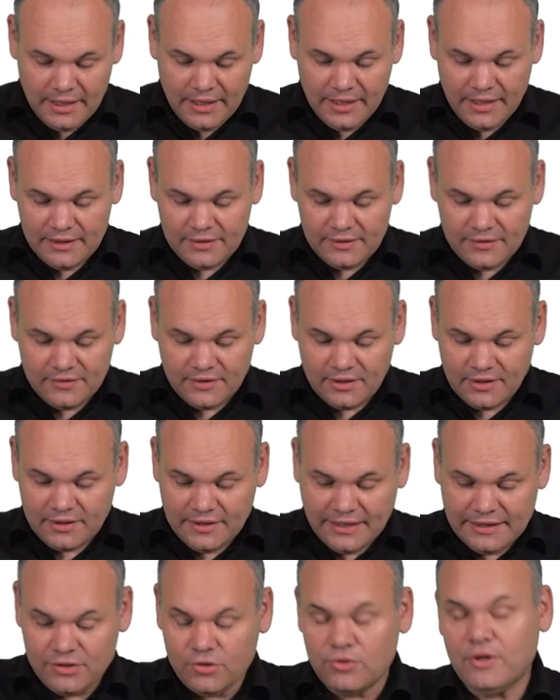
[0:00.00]

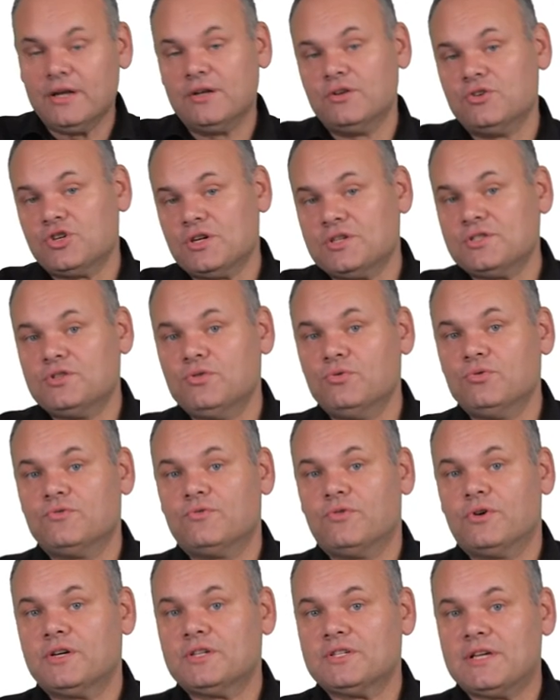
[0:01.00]
then you can just use,
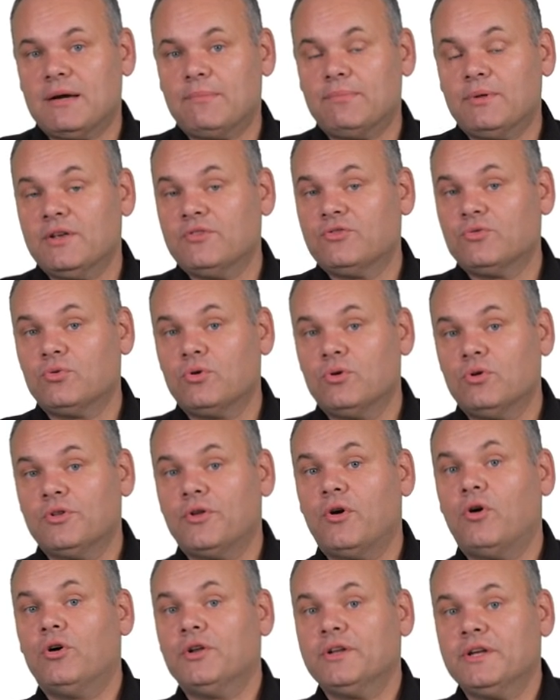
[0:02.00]
for example, a
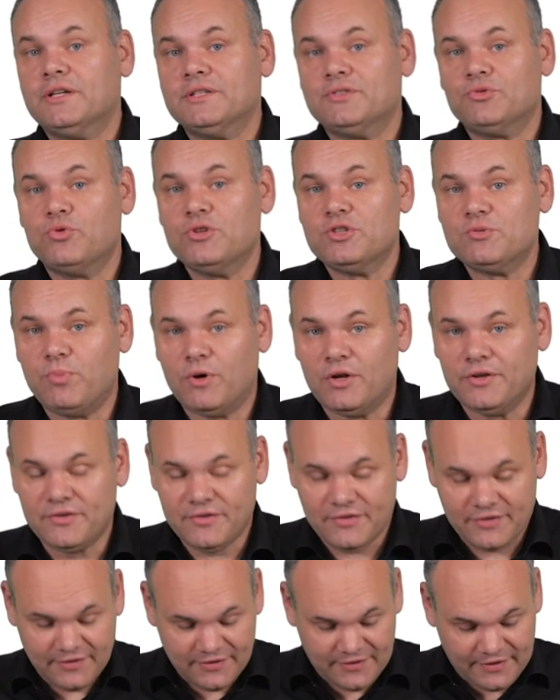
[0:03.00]
so-called audience response
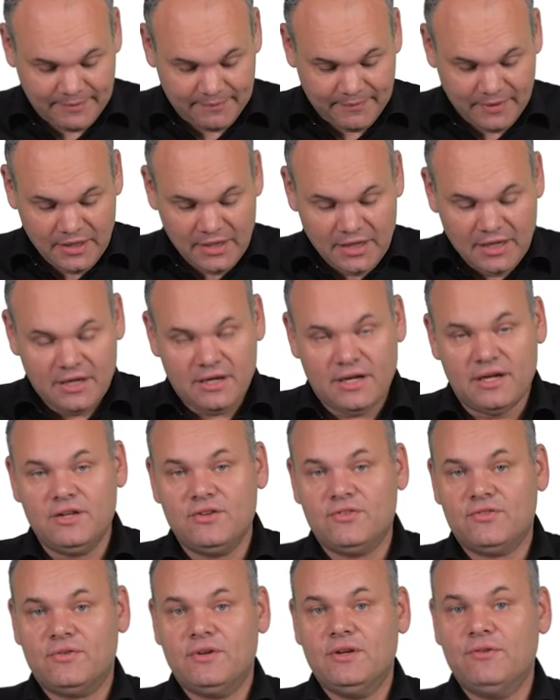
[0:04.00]
system. That
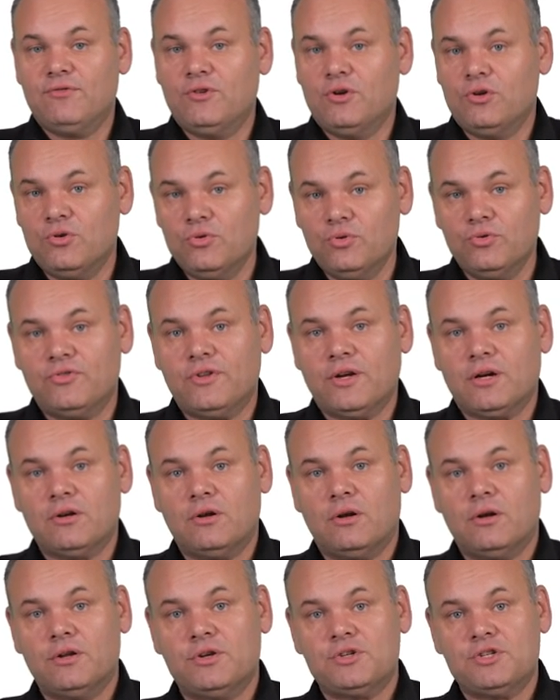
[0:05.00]
is, if you use
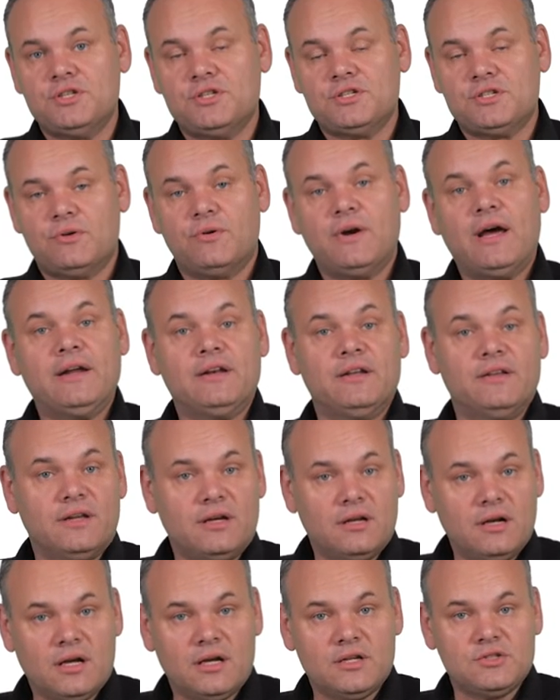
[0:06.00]
technologies right in the
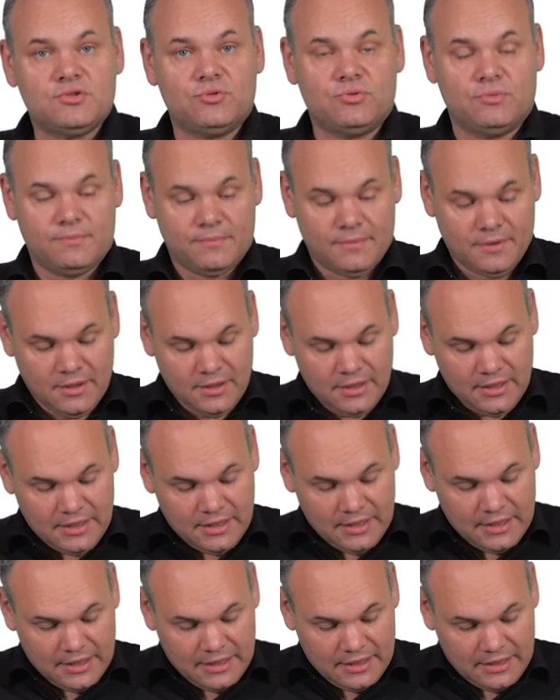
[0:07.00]
classroom.
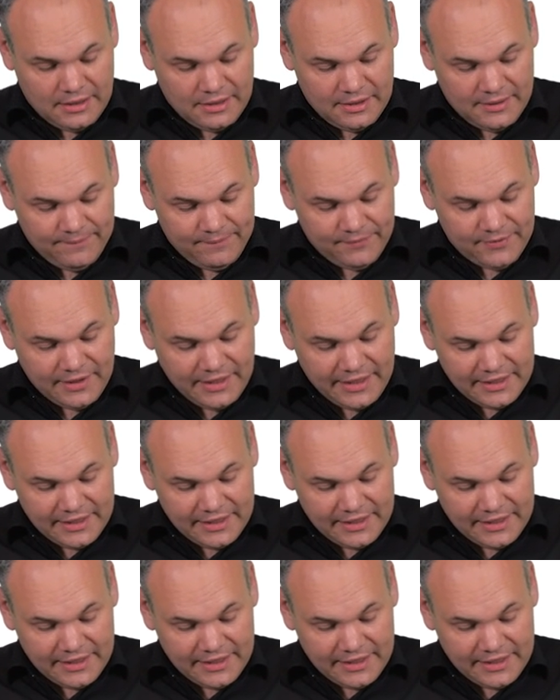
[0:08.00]
The